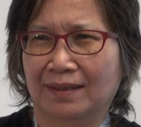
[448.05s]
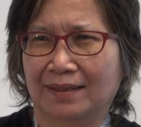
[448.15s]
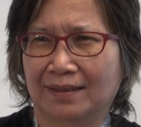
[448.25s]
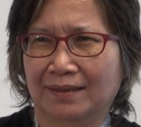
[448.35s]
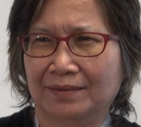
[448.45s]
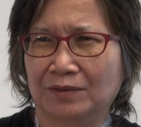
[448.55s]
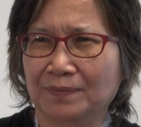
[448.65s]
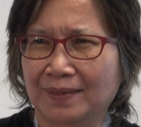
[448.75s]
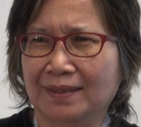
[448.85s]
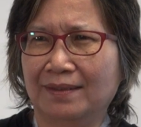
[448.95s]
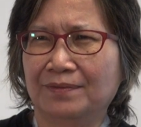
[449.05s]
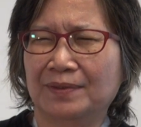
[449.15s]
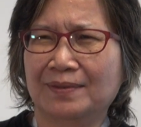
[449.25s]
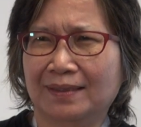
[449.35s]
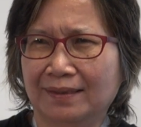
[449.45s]
Uh, to me,
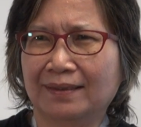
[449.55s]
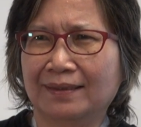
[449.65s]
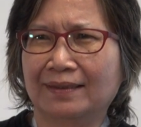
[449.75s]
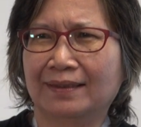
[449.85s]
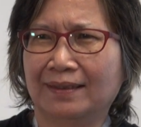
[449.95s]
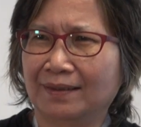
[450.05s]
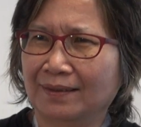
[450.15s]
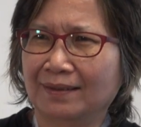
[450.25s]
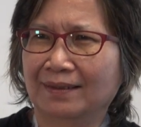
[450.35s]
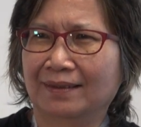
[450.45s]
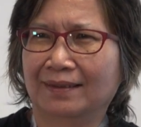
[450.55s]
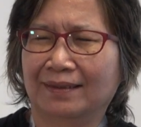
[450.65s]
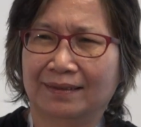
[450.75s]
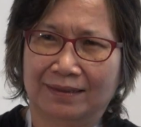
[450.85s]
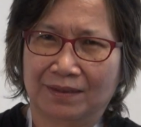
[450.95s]
future in the internet
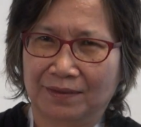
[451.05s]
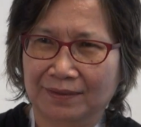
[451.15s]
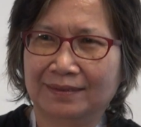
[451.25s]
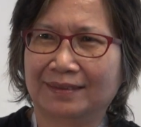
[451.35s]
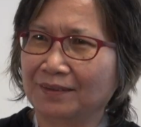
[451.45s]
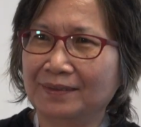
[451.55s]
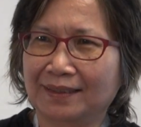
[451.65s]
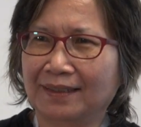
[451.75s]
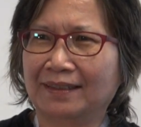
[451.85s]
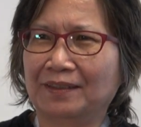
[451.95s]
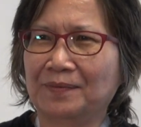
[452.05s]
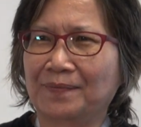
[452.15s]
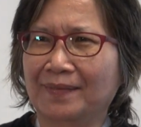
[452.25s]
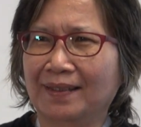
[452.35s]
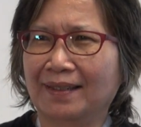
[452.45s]
is oh, still sunny
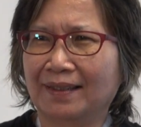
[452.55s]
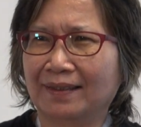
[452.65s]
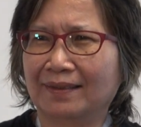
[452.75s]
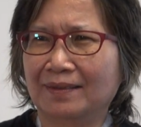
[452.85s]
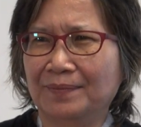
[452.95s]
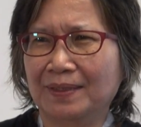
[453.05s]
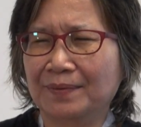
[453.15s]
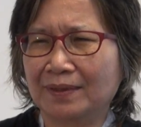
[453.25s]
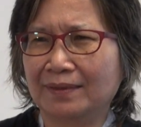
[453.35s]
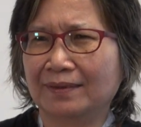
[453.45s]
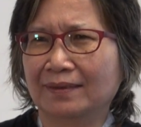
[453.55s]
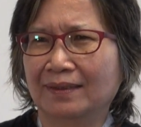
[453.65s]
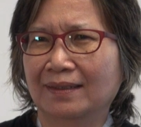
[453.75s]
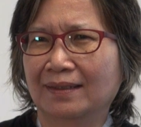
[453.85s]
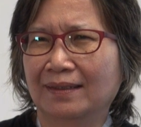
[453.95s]
and people,
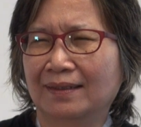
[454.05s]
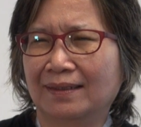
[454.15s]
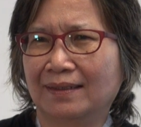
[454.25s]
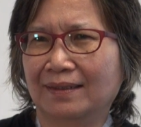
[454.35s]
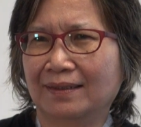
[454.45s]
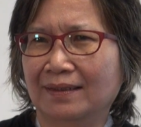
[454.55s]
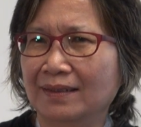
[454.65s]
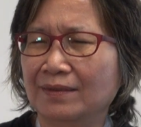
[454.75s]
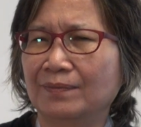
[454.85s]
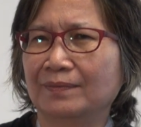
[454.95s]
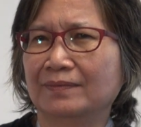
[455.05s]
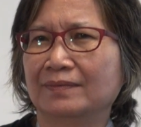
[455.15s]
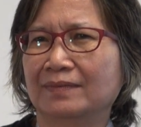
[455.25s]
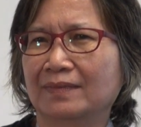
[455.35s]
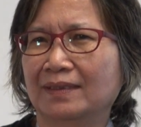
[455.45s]
uh, if
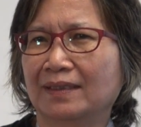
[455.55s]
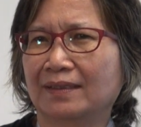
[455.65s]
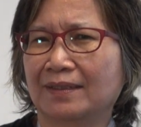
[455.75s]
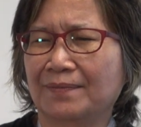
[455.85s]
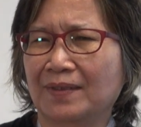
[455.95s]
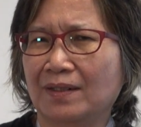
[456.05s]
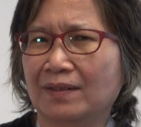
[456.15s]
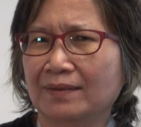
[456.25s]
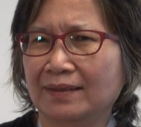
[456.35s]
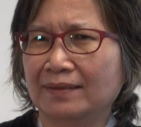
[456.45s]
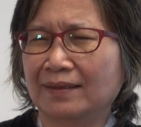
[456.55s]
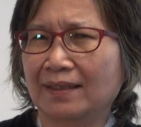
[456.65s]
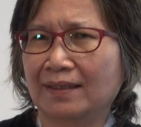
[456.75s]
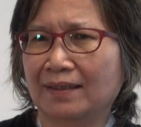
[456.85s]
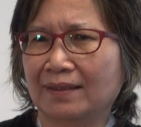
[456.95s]
the, all this
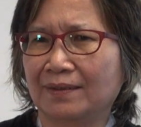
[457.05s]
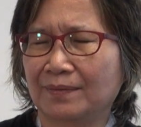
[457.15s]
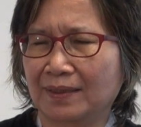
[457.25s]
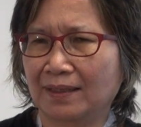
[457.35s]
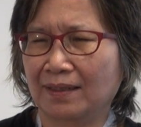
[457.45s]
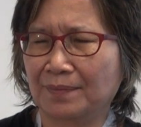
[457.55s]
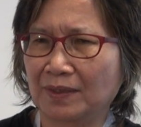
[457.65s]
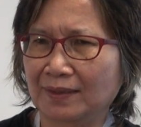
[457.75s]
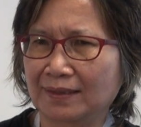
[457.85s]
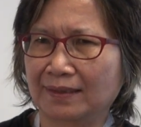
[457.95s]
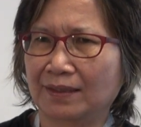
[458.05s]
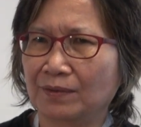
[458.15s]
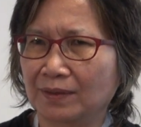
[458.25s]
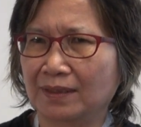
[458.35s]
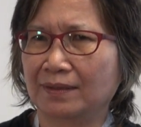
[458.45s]
kind of uh,
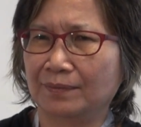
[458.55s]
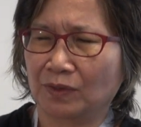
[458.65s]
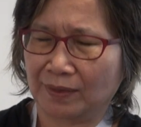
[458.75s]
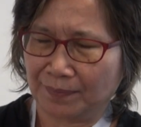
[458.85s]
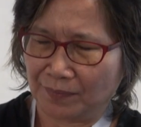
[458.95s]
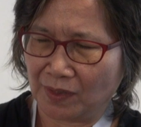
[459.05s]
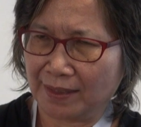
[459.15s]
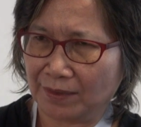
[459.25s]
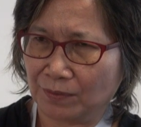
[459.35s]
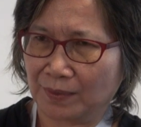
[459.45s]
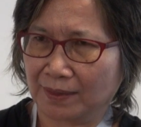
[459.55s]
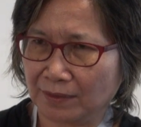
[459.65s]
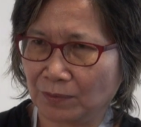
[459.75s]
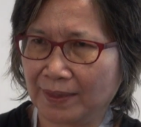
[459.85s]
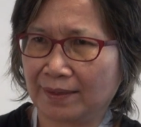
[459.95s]
multi-stakeholder model
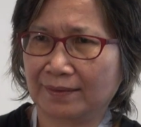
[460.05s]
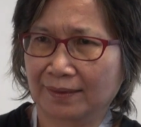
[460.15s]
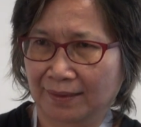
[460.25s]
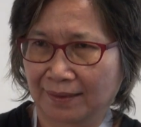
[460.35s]
works well,